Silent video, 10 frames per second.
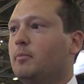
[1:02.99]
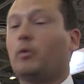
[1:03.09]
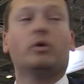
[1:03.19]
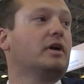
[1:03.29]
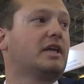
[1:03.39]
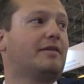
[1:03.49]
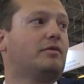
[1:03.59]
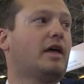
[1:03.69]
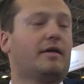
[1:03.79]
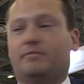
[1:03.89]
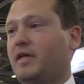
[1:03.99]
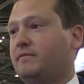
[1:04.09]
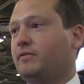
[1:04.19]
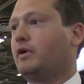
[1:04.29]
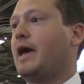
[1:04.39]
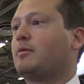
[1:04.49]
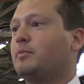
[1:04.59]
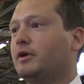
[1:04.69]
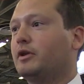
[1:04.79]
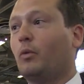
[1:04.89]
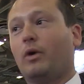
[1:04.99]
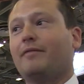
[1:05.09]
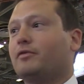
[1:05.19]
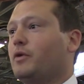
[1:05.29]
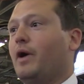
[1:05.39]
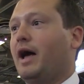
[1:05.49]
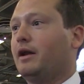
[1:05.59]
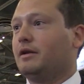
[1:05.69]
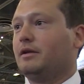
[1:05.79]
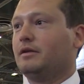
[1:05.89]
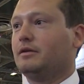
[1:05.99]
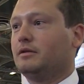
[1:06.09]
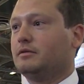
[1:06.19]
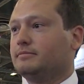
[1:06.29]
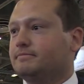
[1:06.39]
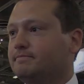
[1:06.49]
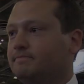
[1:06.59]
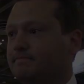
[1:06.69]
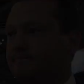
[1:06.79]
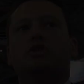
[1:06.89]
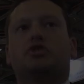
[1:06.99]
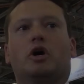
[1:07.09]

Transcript: but really to give you that full capability wherever you're at.